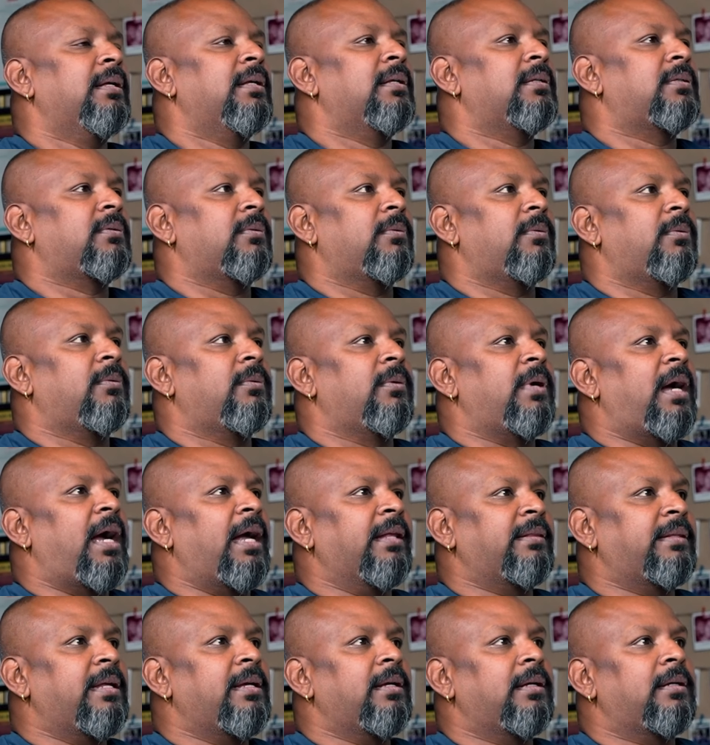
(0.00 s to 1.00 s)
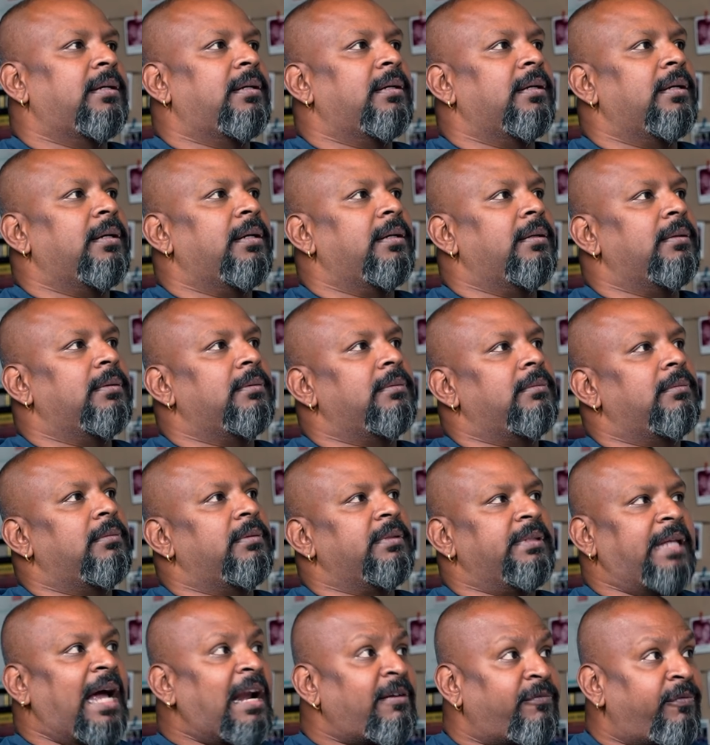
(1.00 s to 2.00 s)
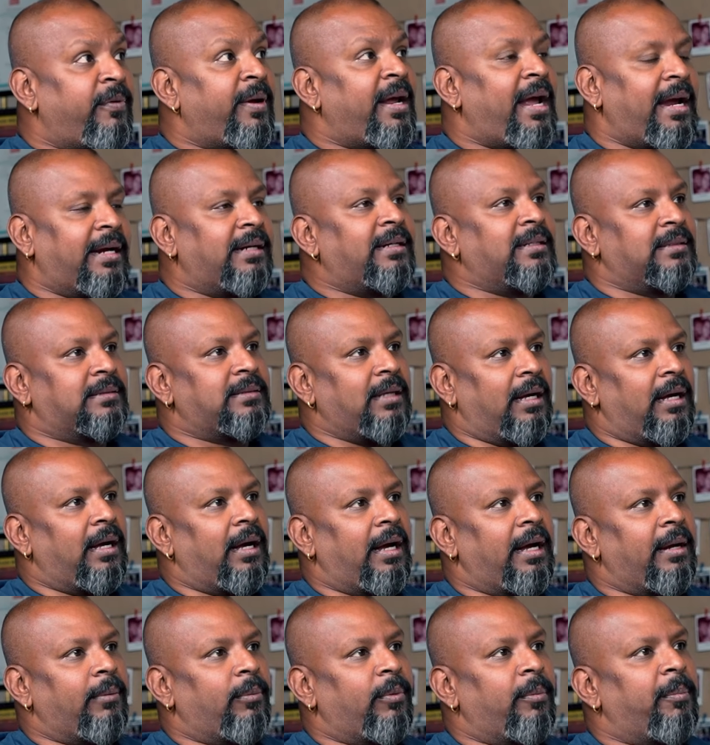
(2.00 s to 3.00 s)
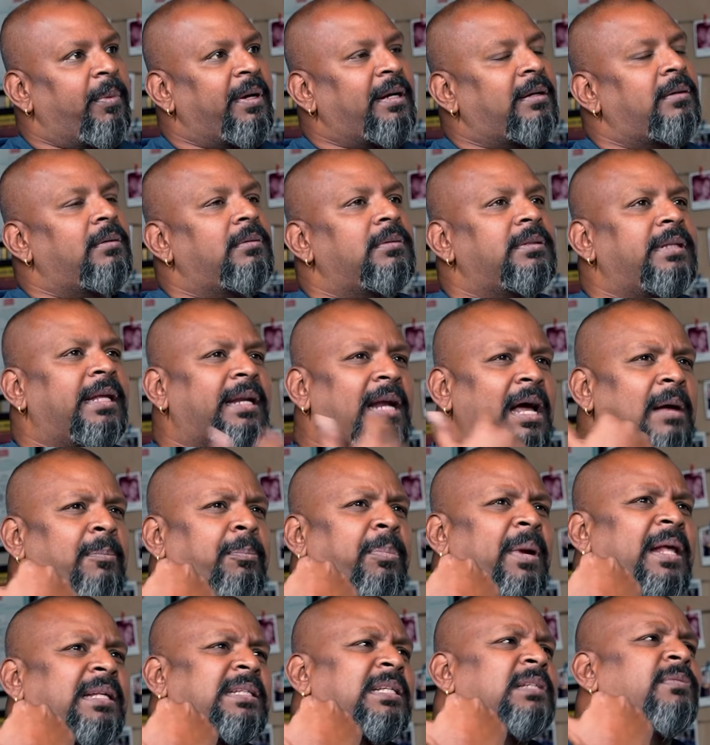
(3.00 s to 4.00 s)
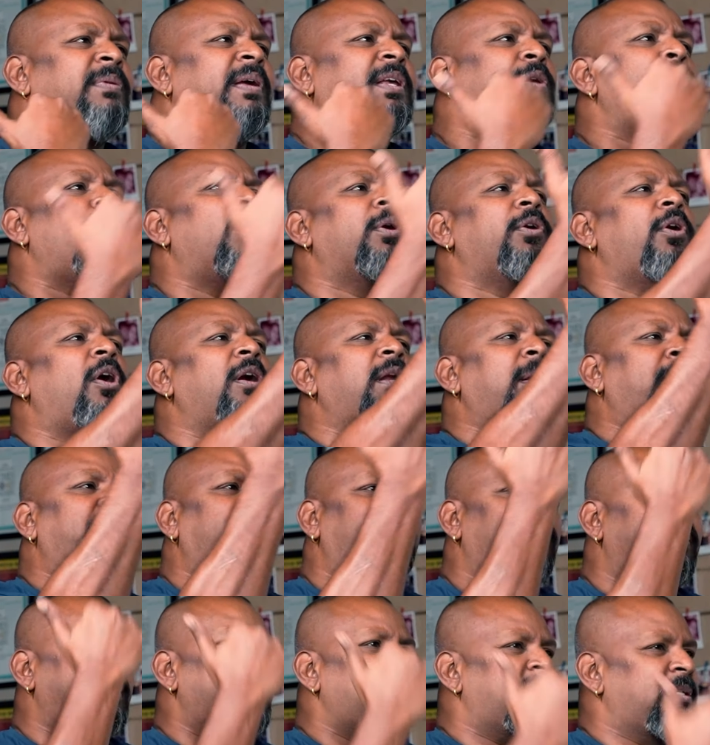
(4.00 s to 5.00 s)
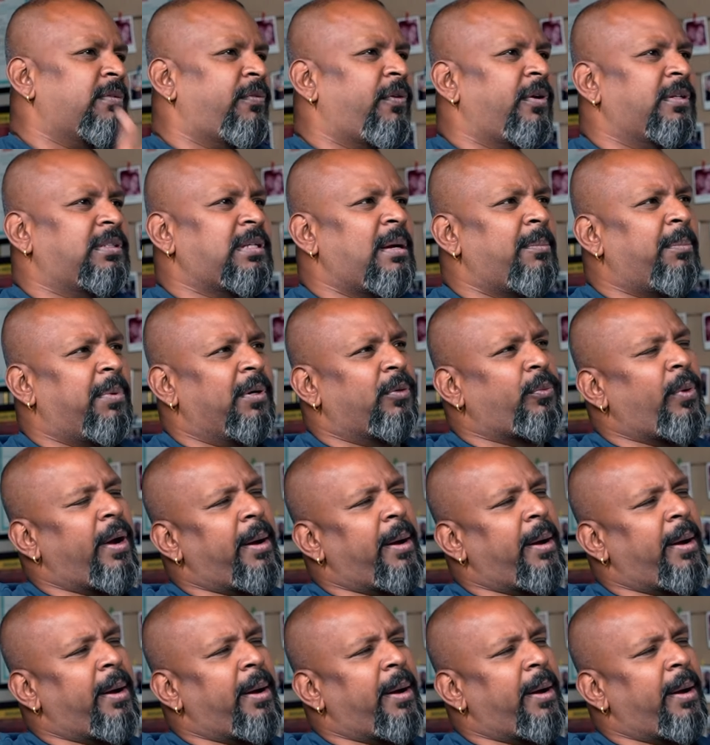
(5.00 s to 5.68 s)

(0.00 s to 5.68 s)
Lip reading: So I think that way I would. But there are places where you were not able to reach. For example,